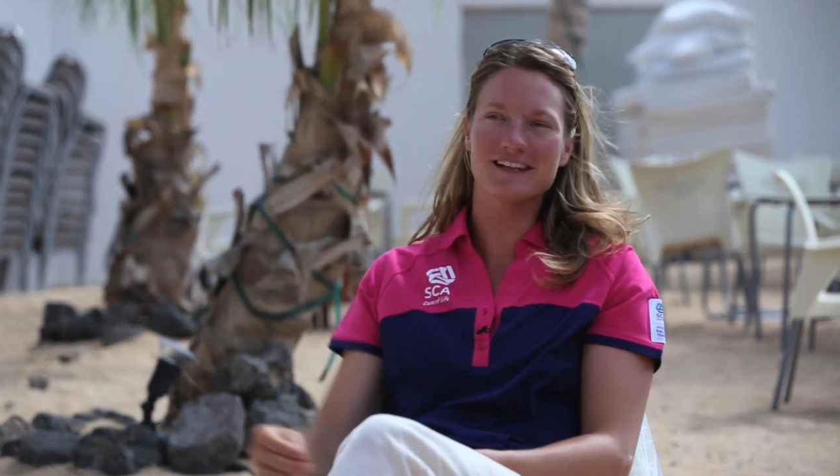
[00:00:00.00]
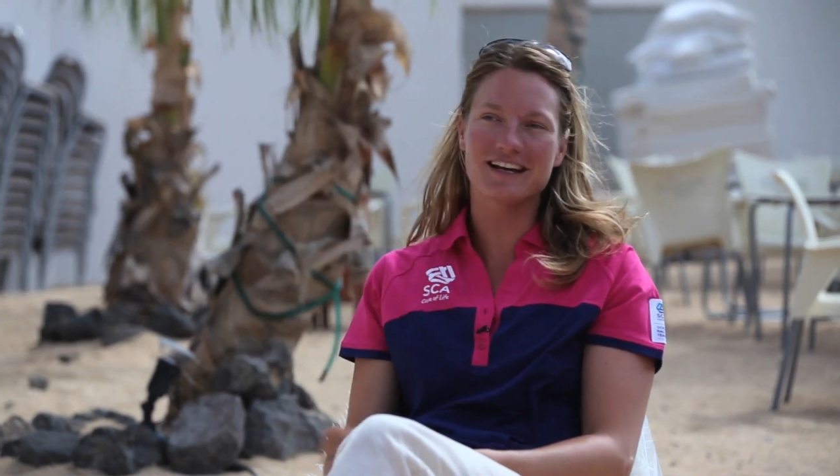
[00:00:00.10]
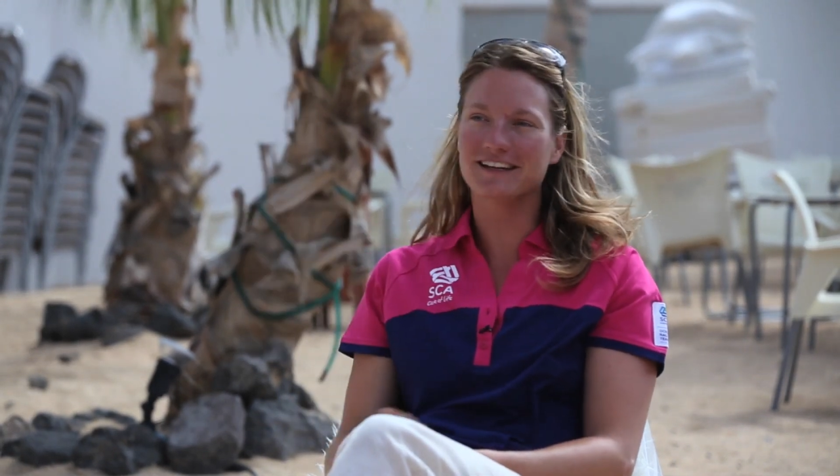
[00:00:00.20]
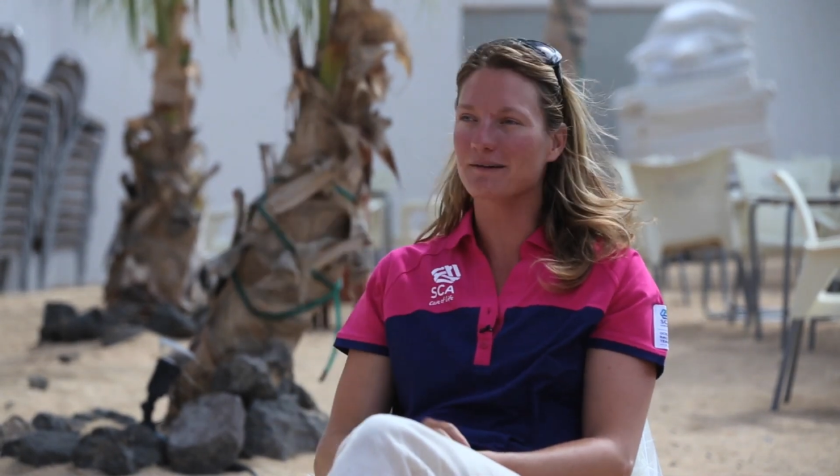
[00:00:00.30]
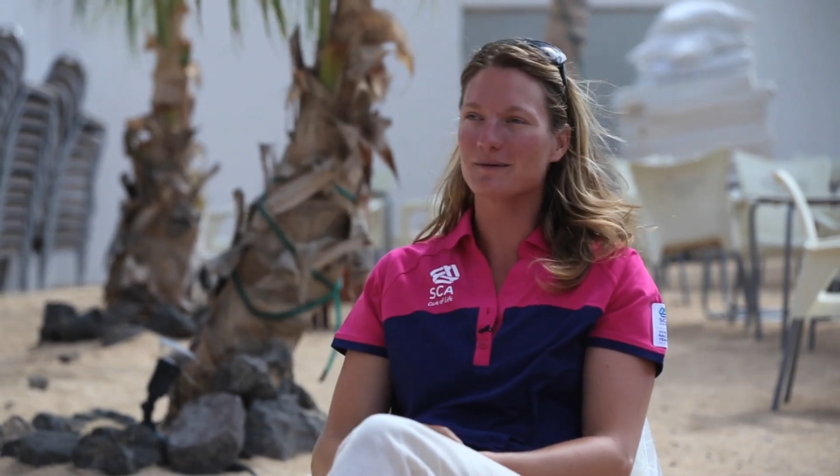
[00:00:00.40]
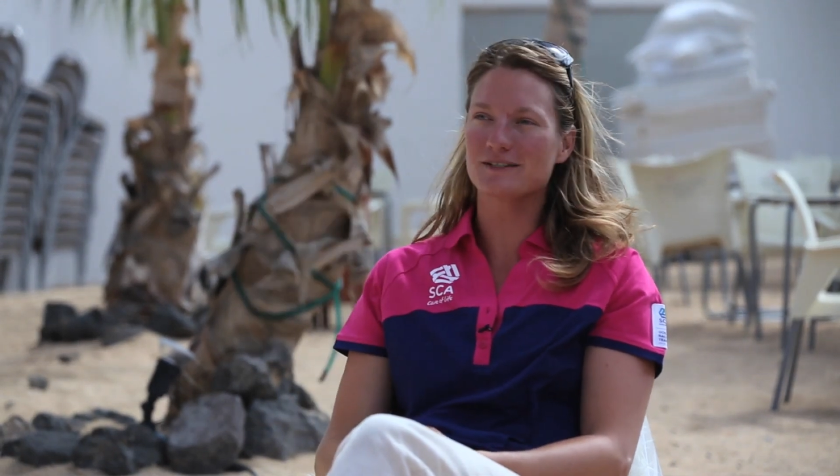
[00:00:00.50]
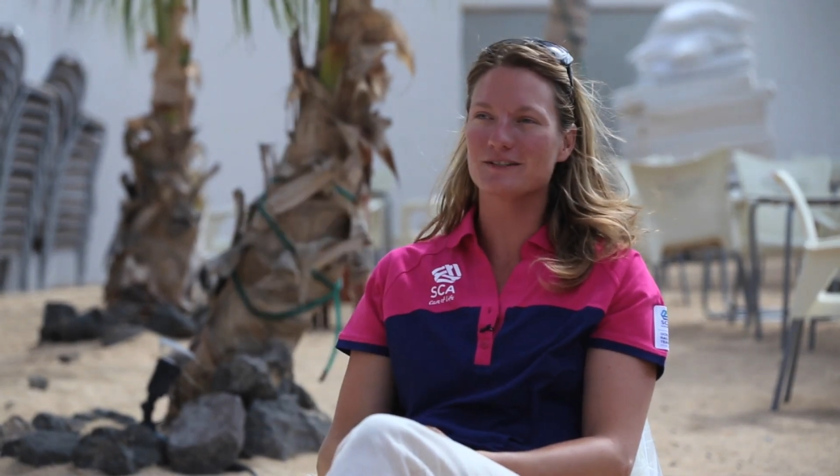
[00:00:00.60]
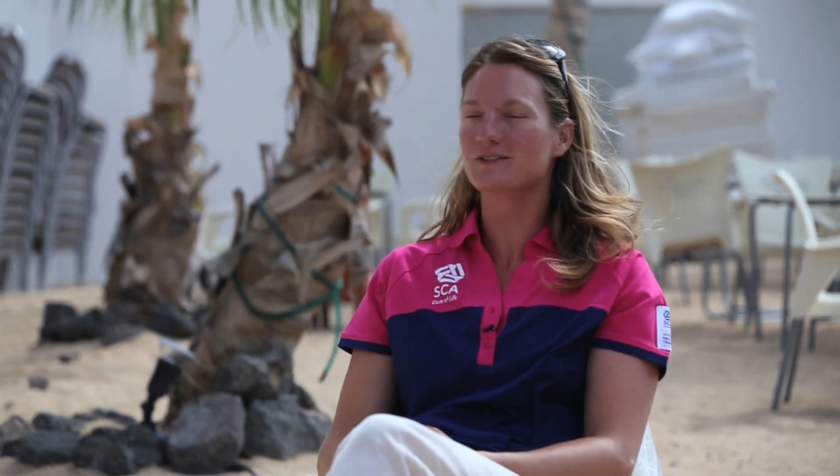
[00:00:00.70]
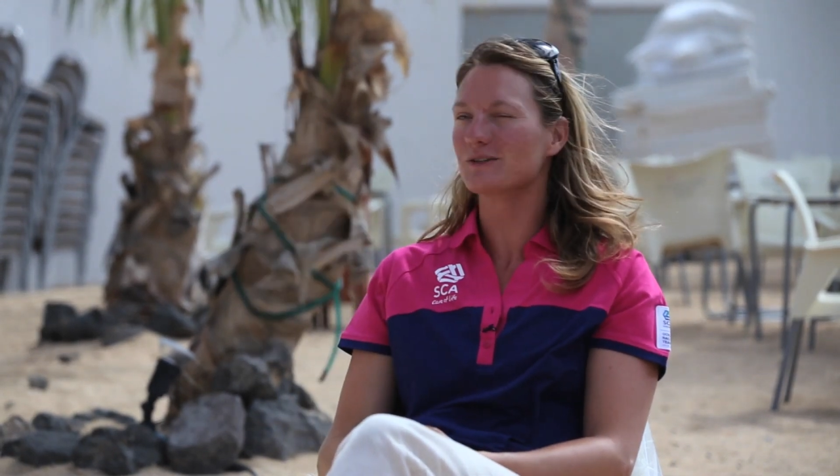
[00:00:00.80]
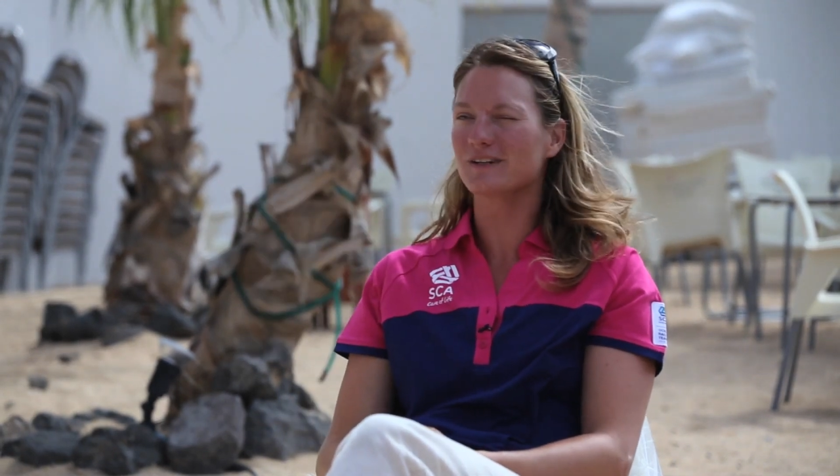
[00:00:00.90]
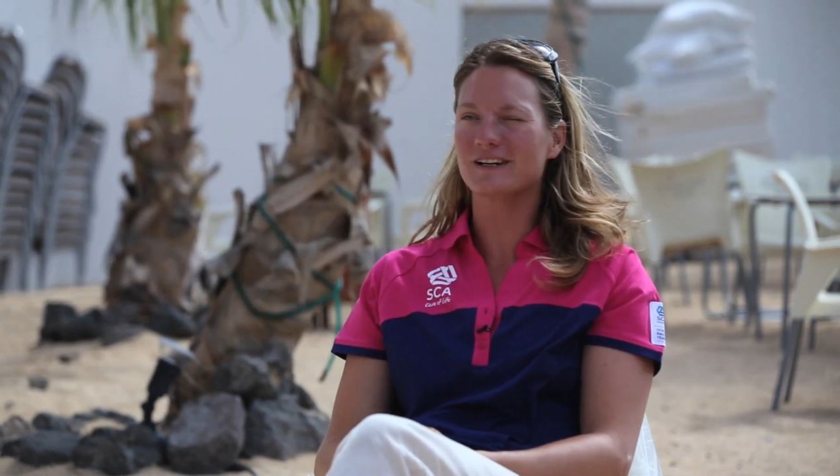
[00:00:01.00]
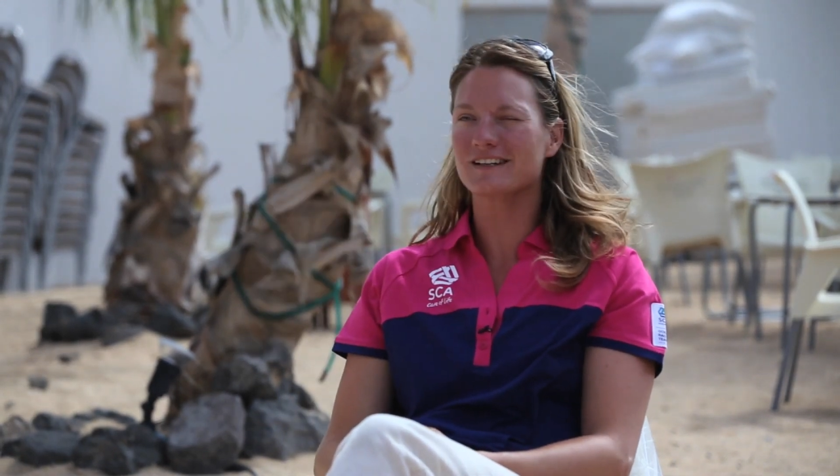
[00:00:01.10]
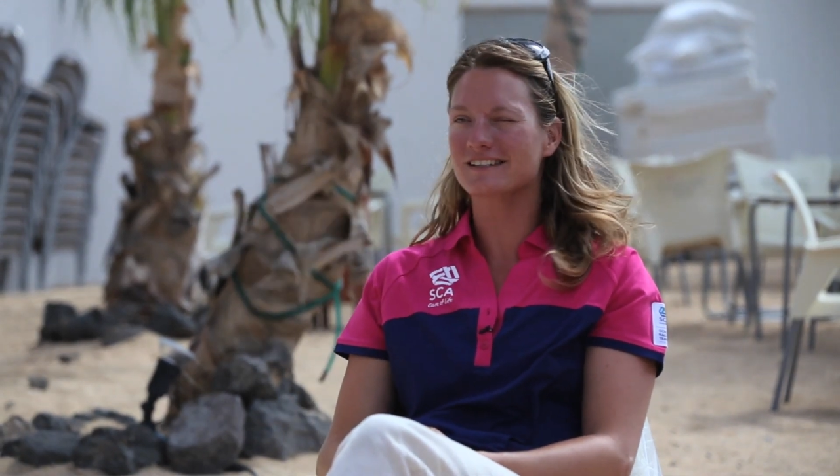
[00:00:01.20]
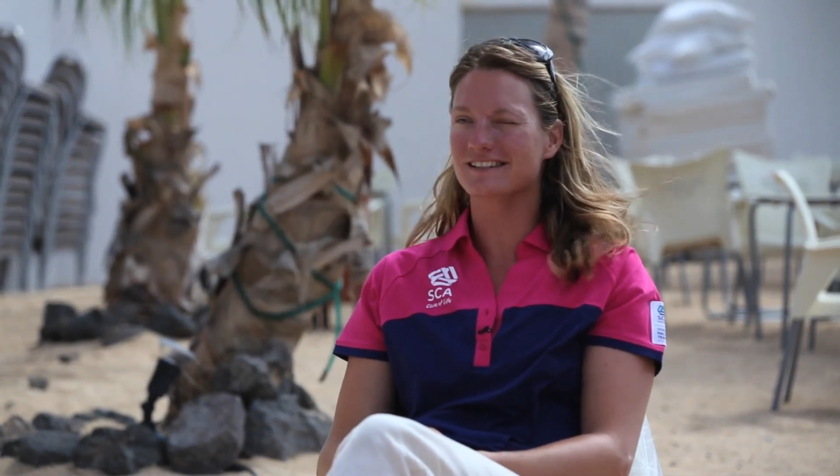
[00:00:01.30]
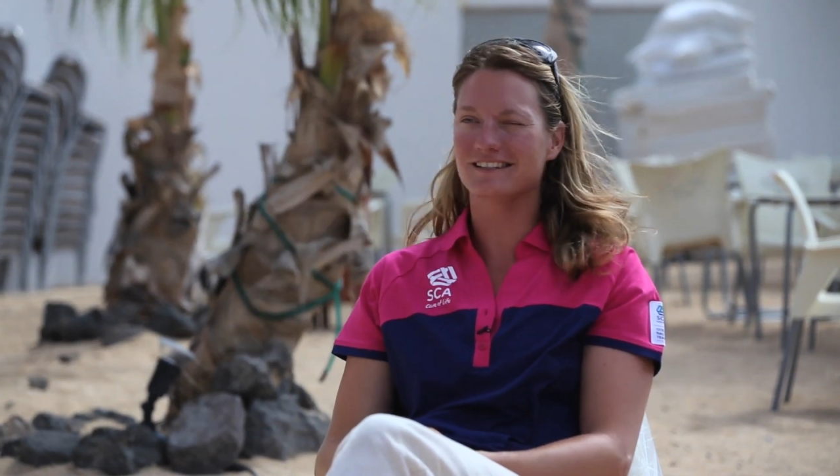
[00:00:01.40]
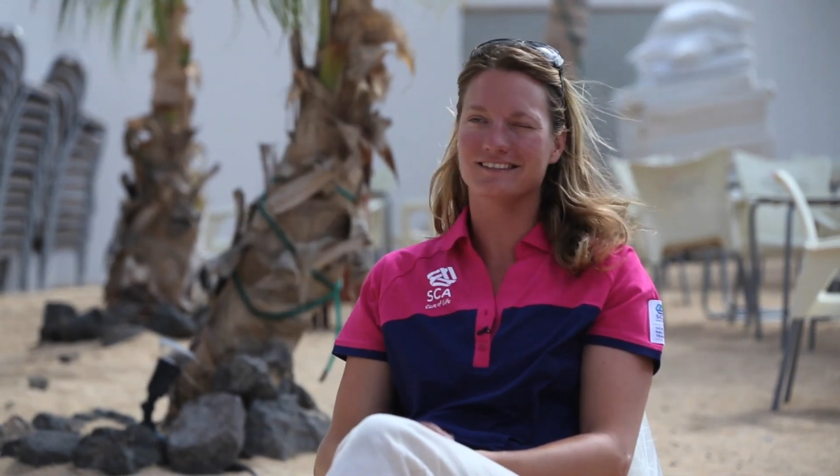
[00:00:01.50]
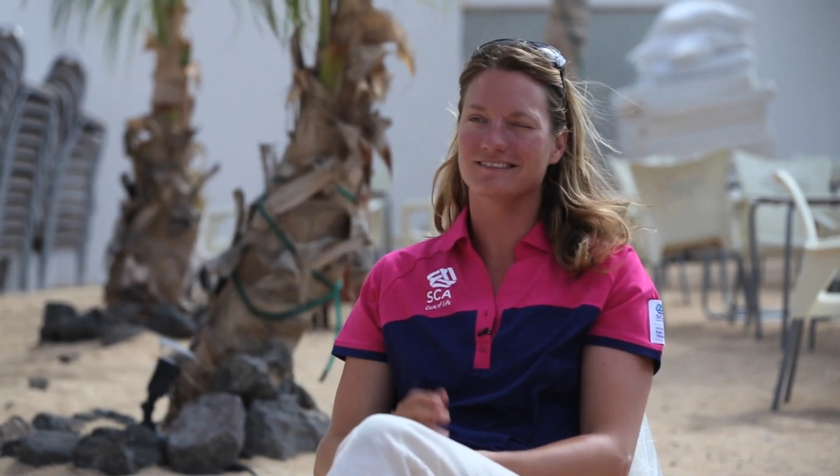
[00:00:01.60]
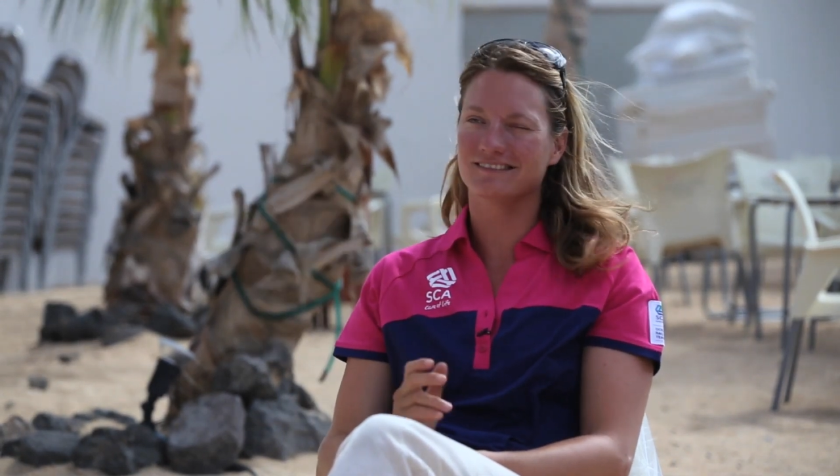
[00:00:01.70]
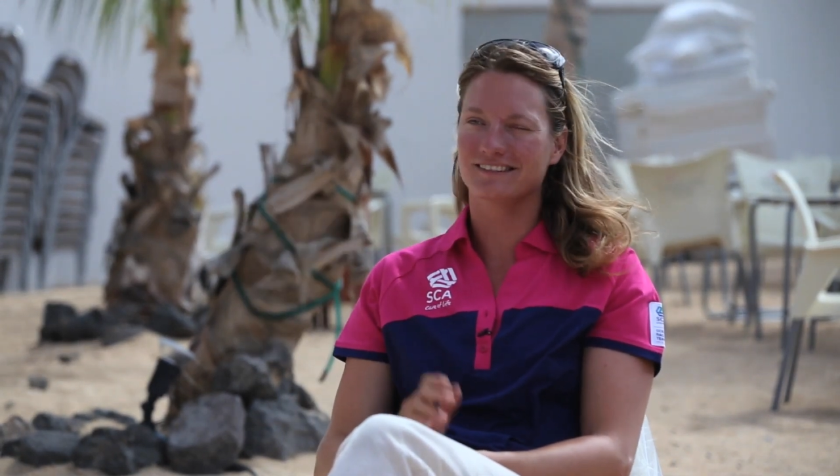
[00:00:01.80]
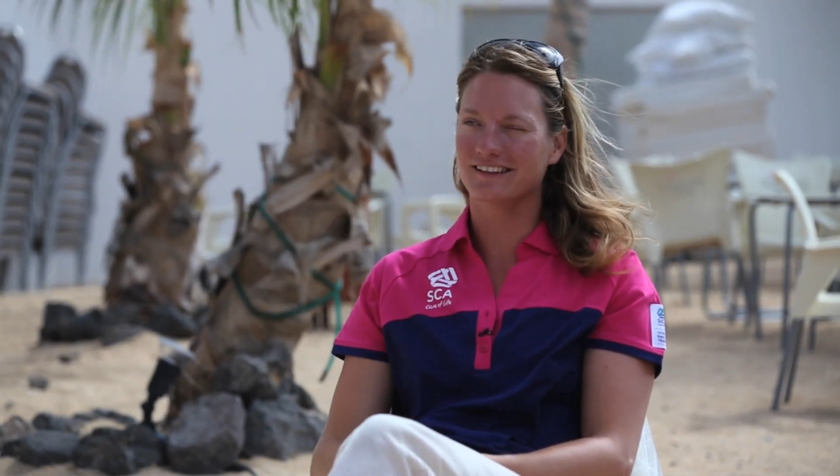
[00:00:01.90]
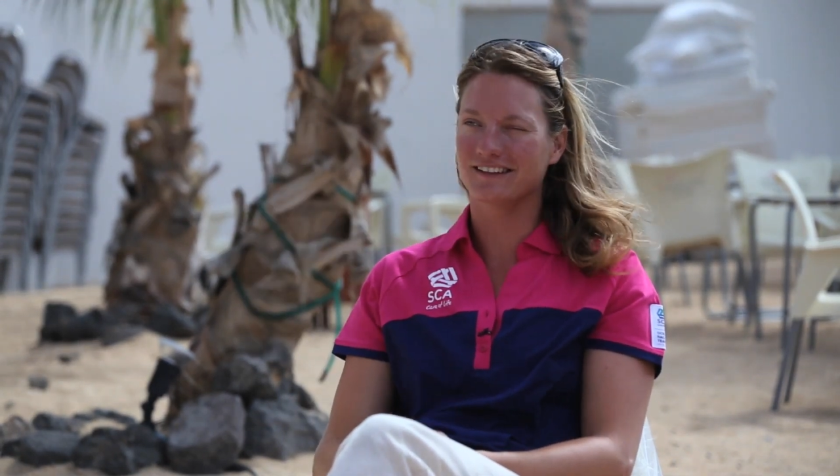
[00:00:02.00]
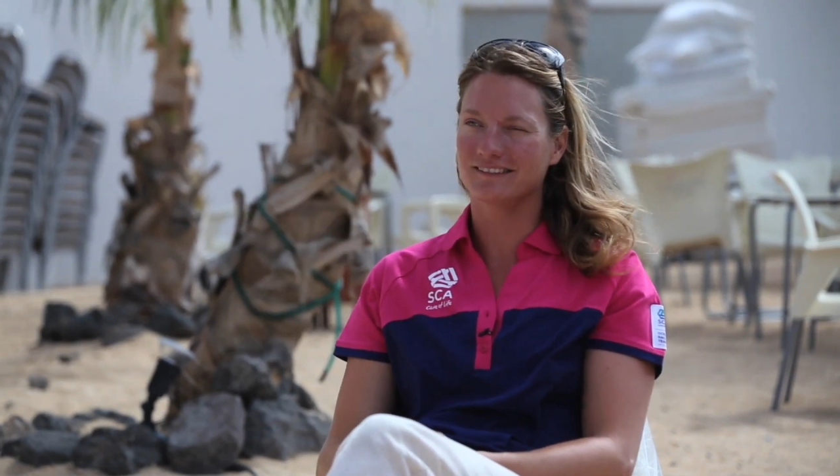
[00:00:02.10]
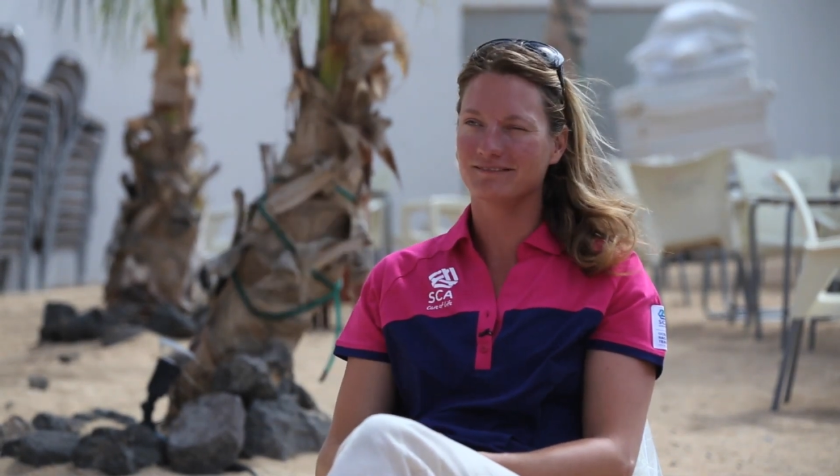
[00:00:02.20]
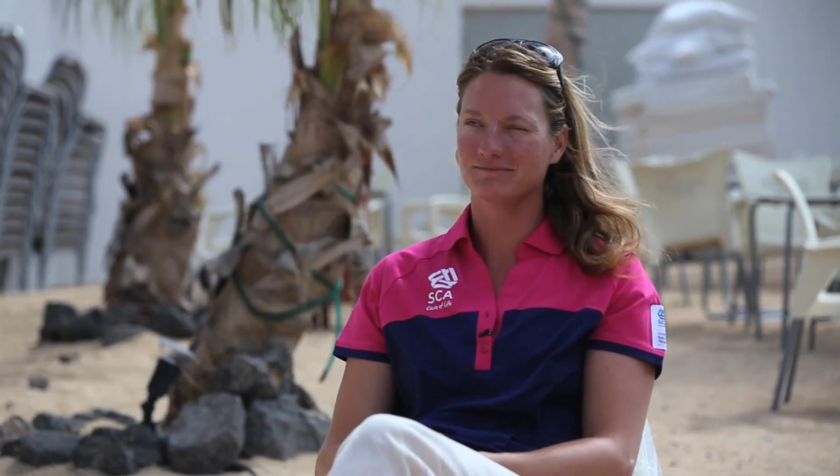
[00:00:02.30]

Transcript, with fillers: like I was the tallest and yeah,